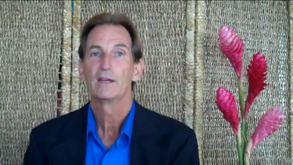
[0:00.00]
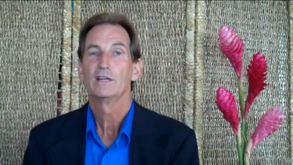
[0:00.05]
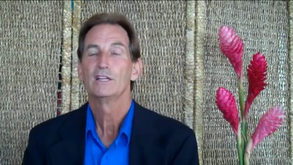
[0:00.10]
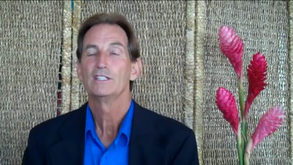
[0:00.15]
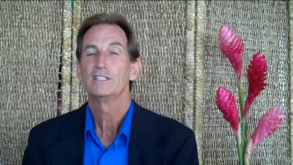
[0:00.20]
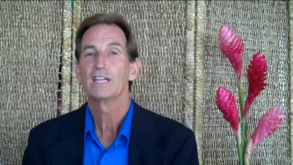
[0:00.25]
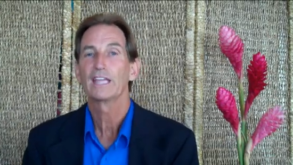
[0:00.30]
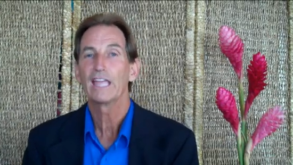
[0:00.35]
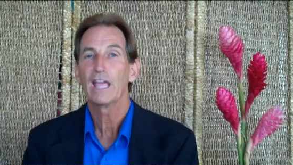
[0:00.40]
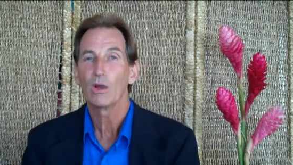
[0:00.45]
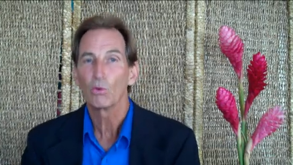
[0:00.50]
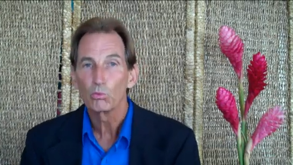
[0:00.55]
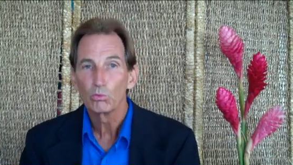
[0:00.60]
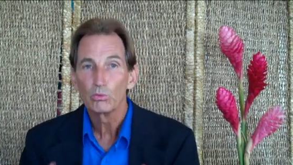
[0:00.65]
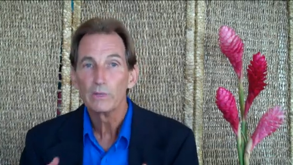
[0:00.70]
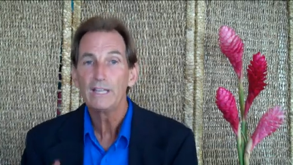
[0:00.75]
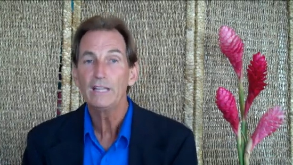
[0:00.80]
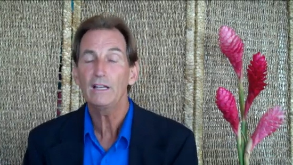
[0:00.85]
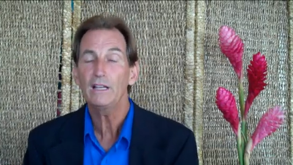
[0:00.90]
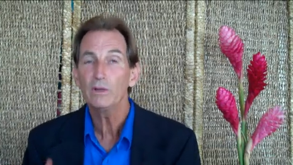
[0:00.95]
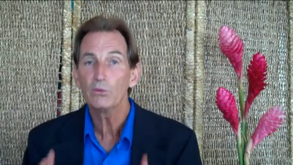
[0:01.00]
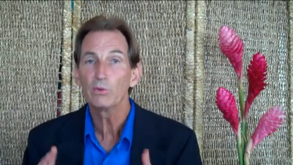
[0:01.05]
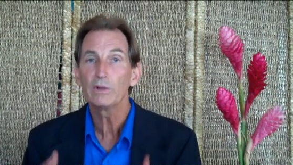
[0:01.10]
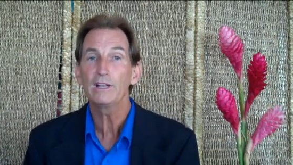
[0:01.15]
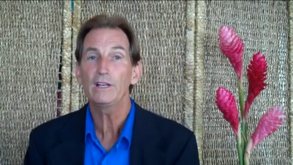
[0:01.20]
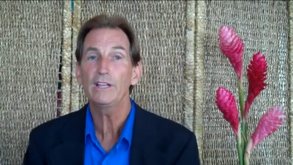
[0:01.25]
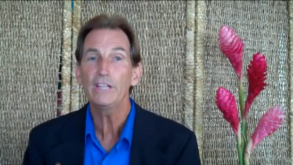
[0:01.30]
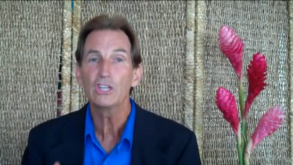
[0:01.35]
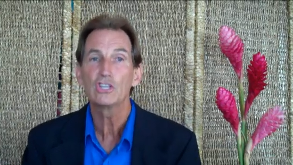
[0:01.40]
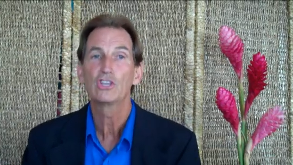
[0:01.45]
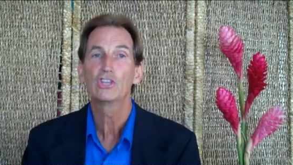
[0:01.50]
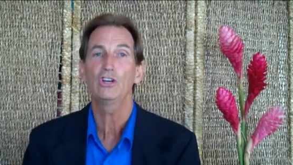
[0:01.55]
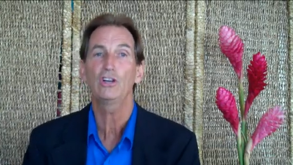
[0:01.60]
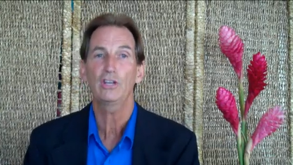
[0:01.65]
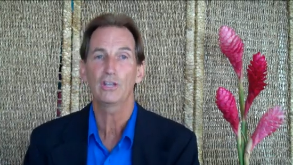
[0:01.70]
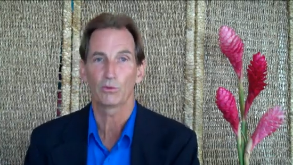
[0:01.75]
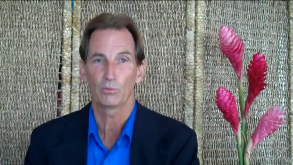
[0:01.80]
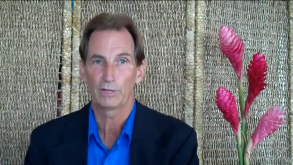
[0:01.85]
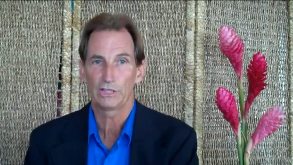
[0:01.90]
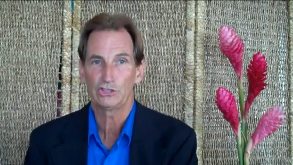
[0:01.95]
to get really, really good
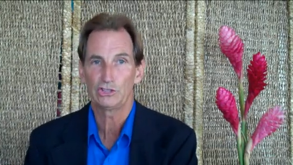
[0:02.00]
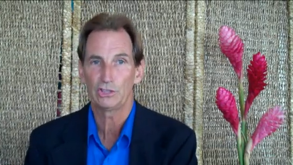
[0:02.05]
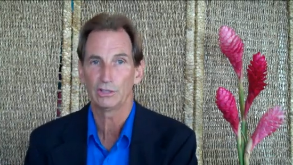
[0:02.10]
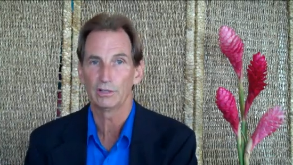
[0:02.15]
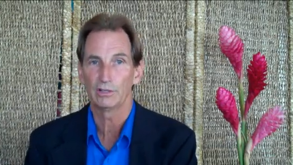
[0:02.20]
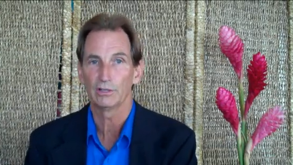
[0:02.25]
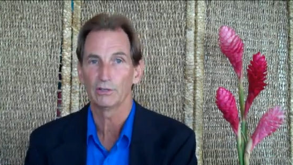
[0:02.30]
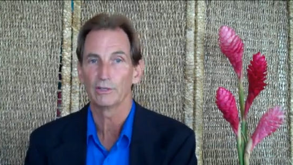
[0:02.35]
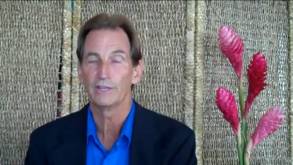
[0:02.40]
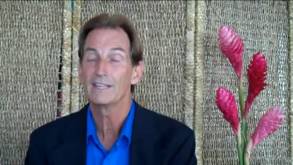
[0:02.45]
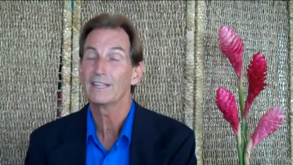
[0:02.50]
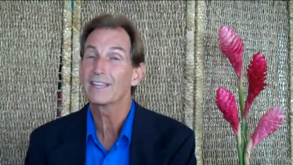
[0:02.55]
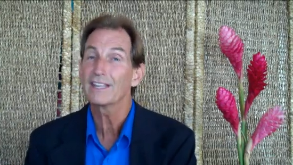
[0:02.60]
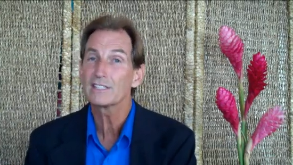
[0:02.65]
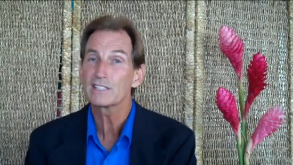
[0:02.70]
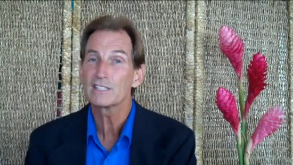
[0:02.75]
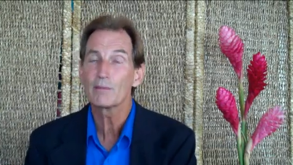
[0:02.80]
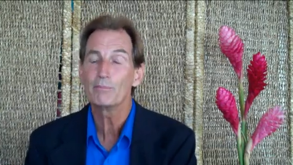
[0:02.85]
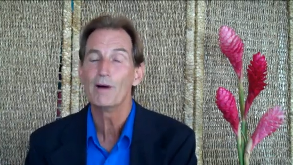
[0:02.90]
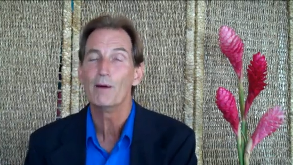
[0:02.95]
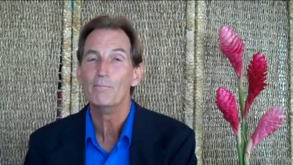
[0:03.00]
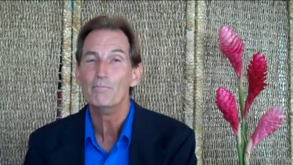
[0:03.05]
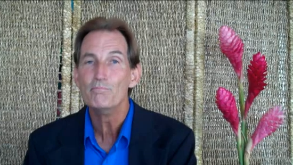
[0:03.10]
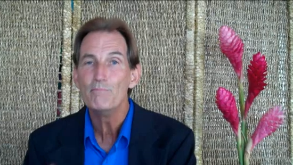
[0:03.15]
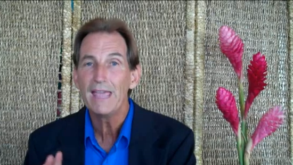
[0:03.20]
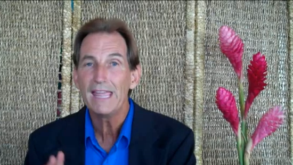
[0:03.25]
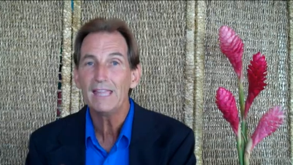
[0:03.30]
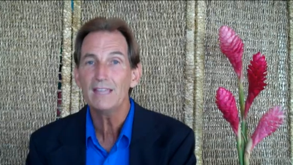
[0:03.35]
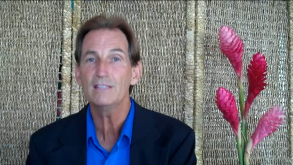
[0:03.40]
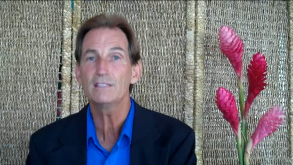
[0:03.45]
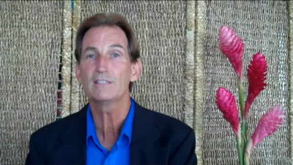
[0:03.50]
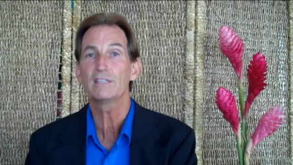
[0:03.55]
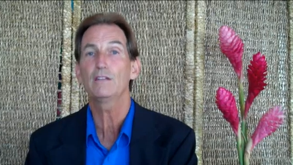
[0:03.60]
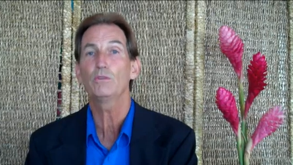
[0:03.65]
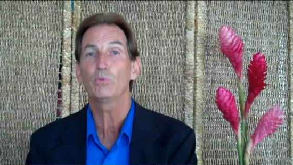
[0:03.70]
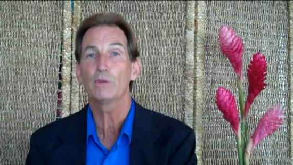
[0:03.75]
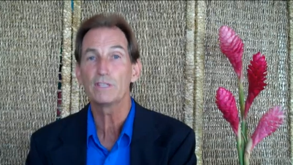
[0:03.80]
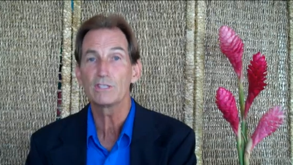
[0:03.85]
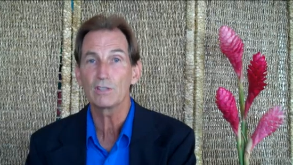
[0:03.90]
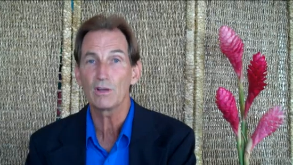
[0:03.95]
at what you do, and to get some amazing
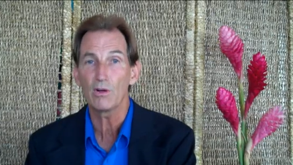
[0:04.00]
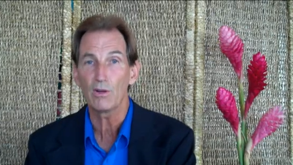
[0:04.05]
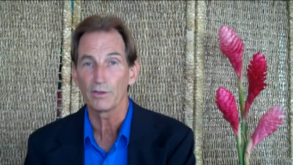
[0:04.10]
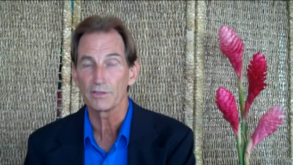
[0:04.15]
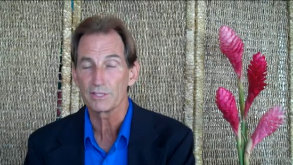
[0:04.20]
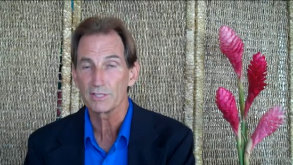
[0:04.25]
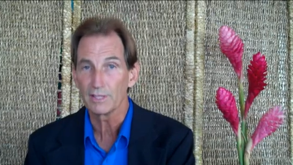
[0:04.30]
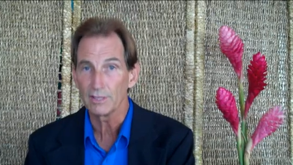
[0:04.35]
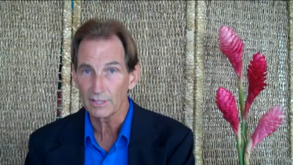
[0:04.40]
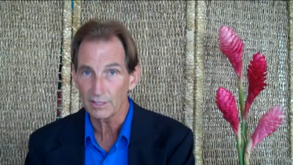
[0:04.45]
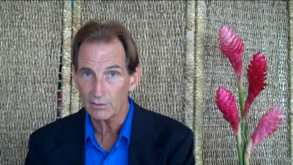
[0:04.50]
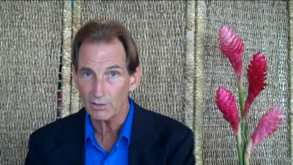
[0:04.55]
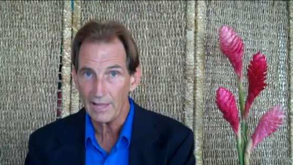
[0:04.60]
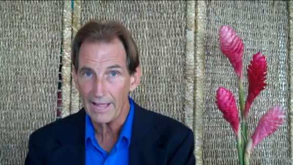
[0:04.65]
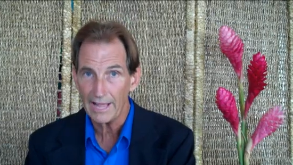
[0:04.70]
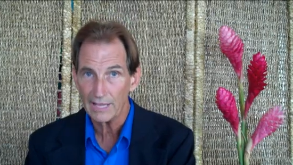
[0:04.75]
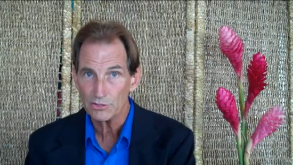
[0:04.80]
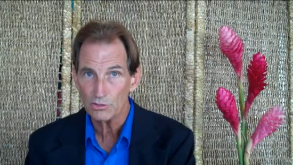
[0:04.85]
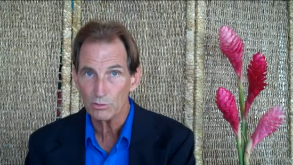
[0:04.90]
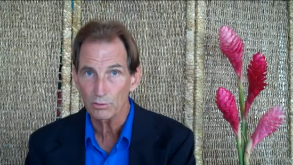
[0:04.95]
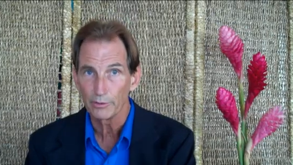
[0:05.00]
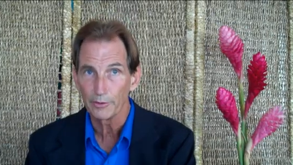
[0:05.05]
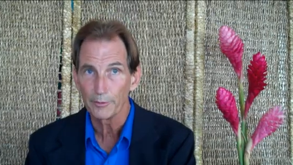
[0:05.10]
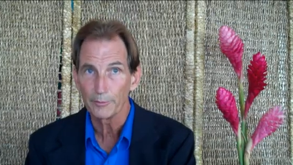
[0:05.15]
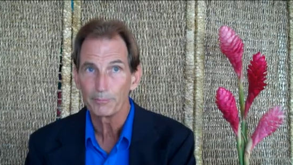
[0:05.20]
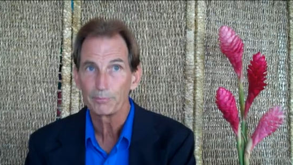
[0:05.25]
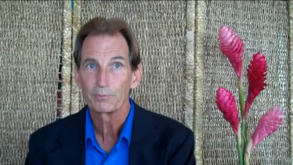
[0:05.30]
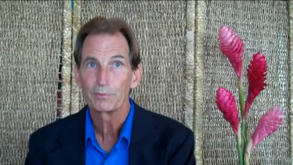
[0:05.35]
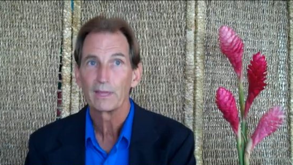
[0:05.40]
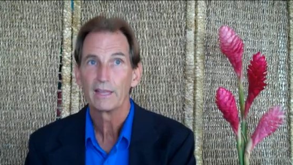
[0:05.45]
results in the classroom,